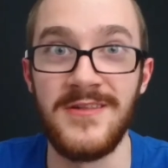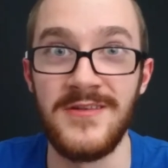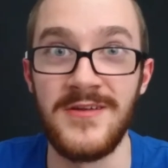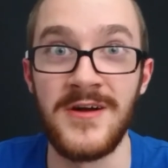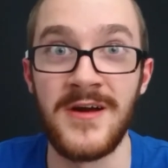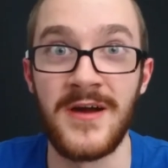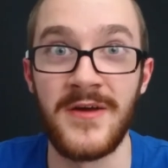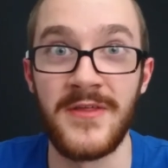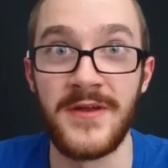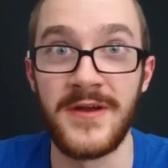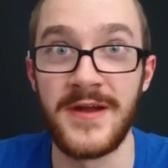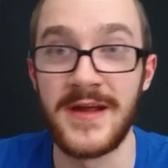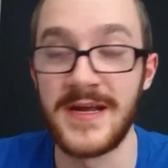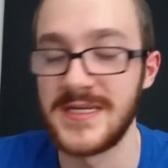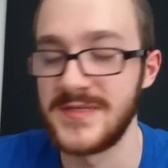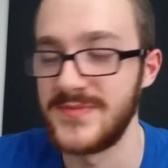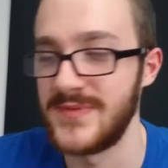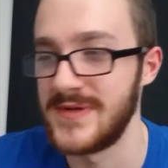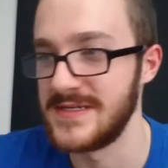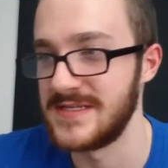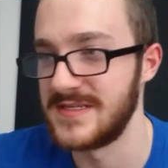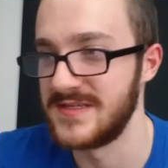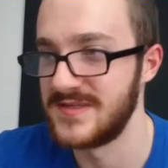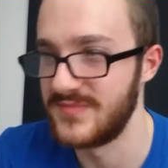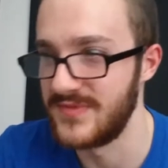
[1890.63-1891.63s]
lot longer than I
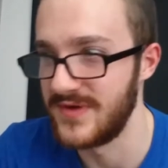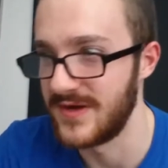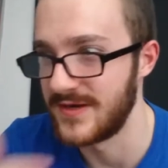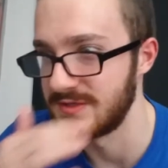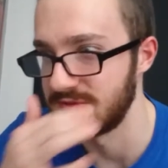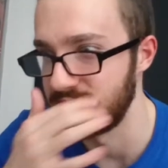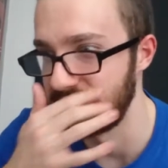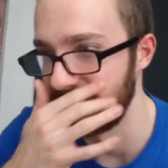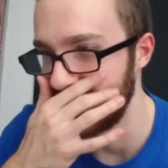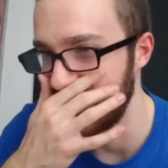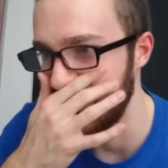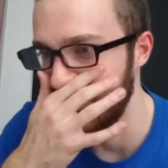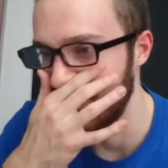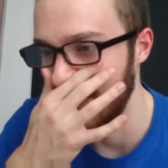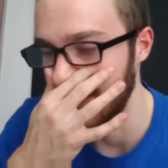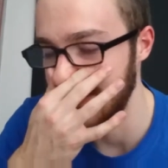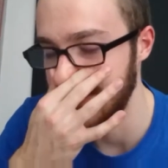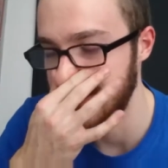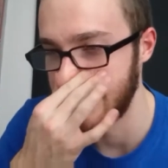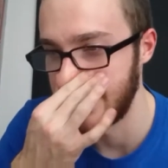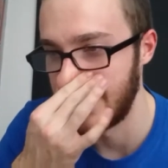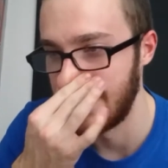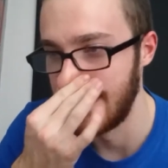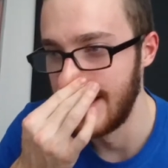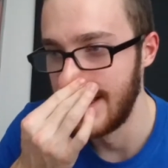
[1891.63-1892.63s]
expected to be honest with you,
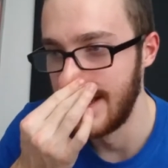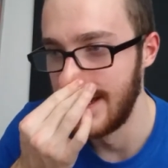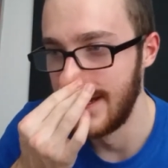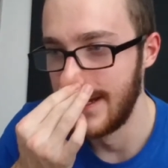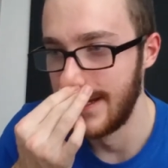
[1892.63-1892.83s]
but